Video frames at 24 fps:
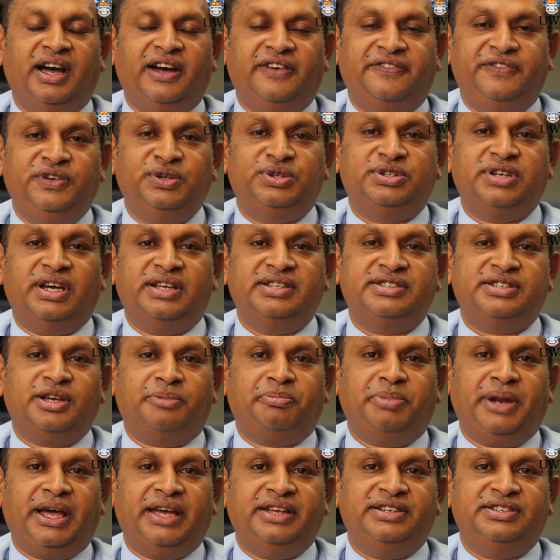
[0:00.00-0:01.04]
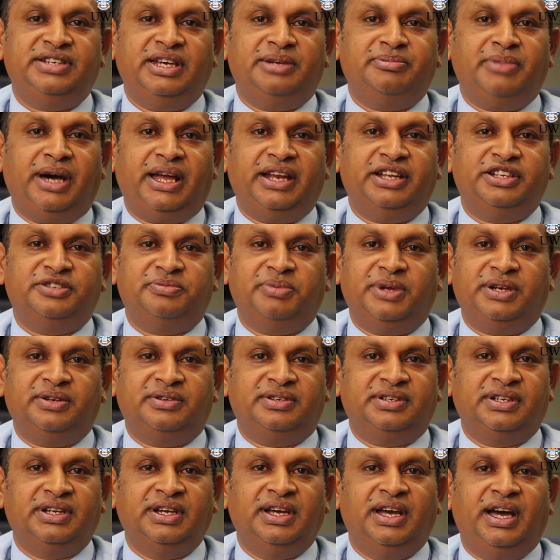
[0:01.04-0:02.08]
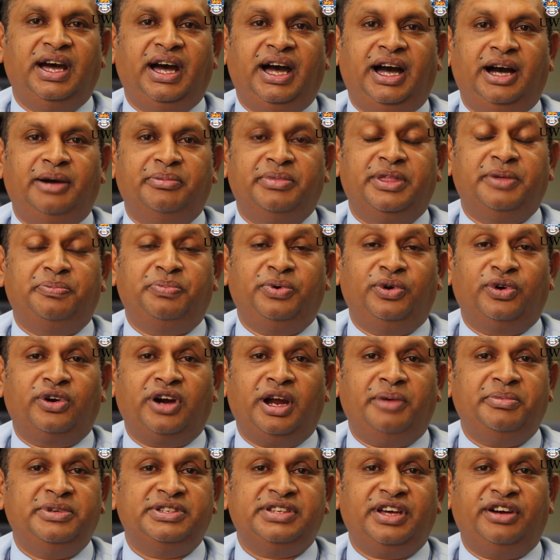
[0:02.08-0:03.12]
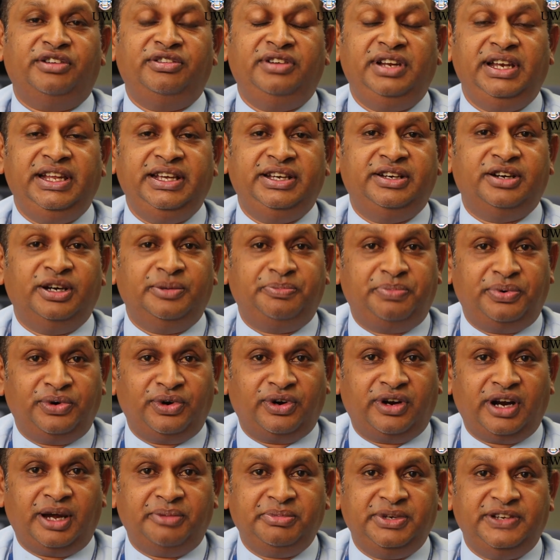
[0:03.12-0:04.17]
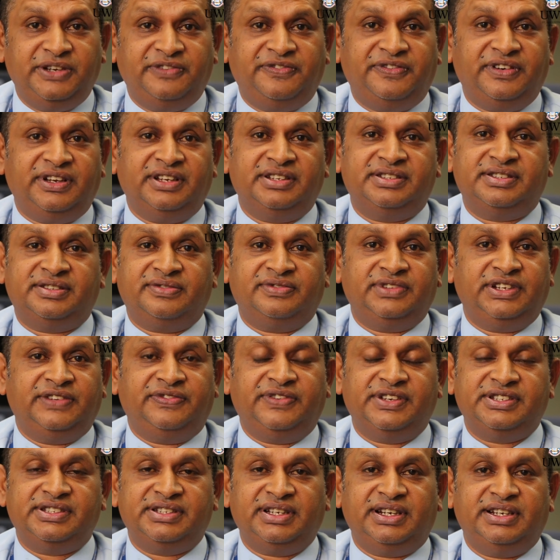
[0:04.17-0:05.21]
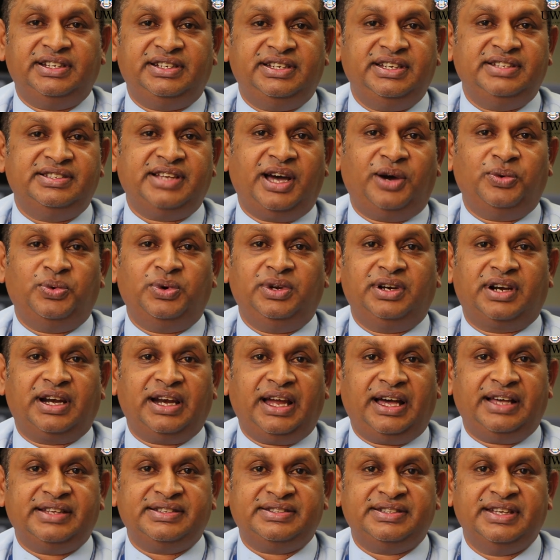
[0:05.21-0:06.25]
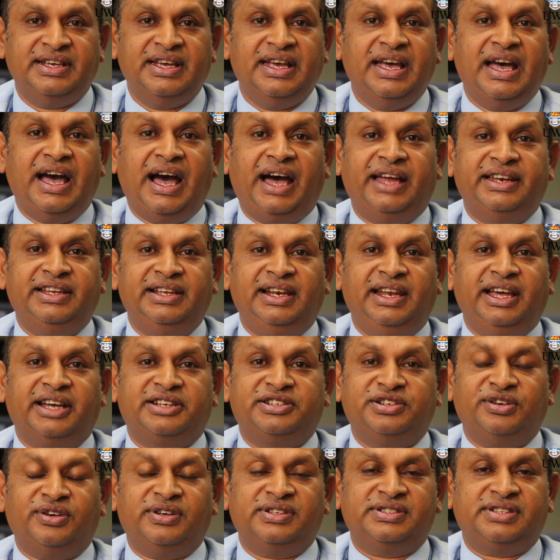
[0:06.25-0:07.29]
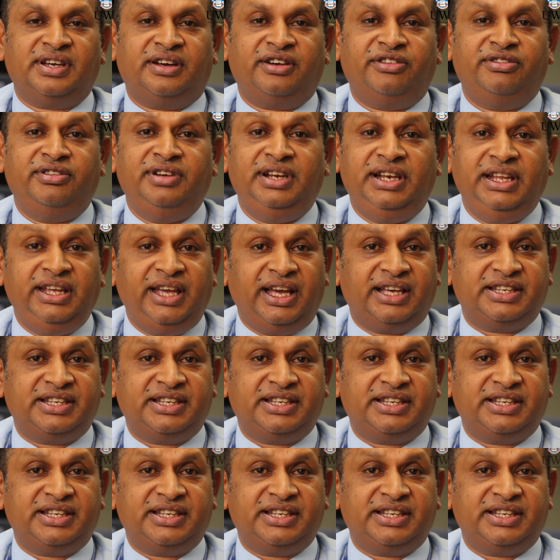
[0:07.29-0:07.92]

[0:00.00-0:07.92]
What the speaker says: a future in supply chain management. The program is a really good program. The facilities are world class, and the lecturers are really